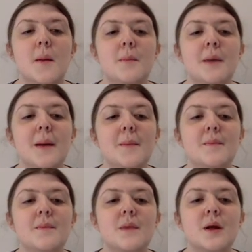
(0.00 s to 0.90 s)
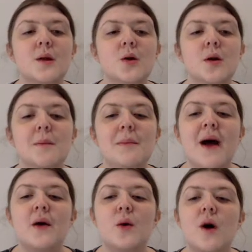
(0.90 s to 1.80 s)
But look at
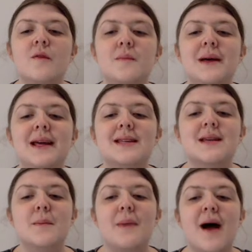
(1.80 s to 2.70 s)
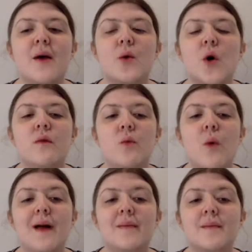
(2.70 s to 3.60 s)
paragraph B, subparagraph
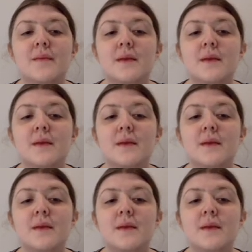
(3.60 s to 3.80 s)
1.